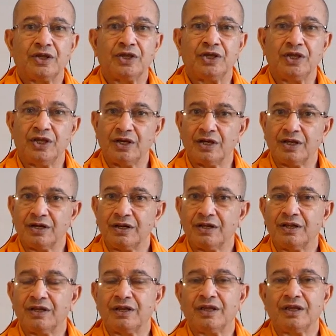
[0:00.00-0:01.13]
here,
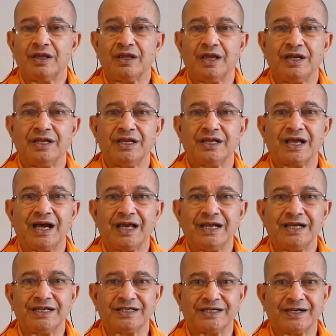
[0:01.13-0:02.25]
an
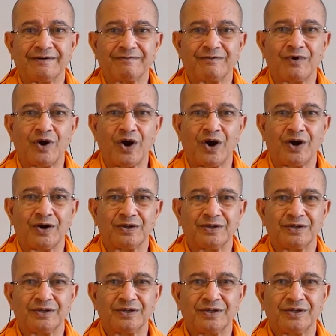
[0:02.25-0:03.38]
incarnation of God.
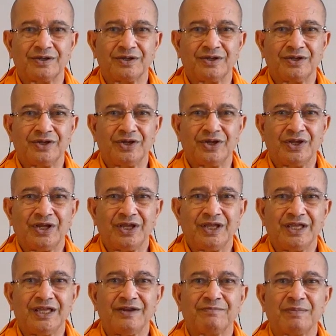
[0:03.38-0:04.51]

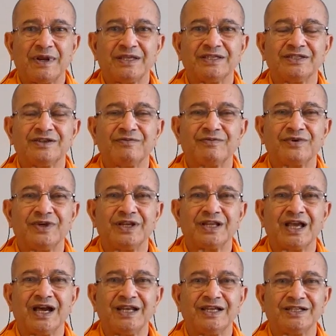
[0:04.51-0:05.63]
In presence of the
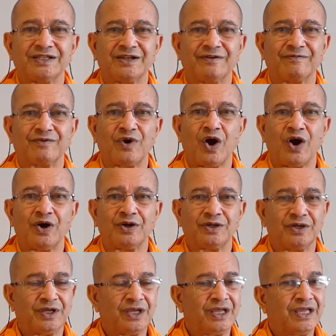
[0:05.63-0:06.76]
incarnation of God,
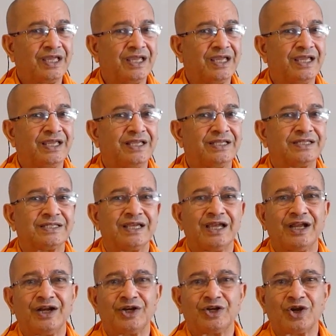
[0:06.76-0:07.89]
he is
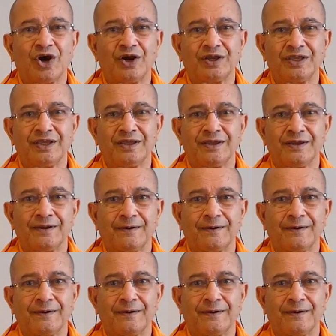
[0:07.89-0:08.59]
talking.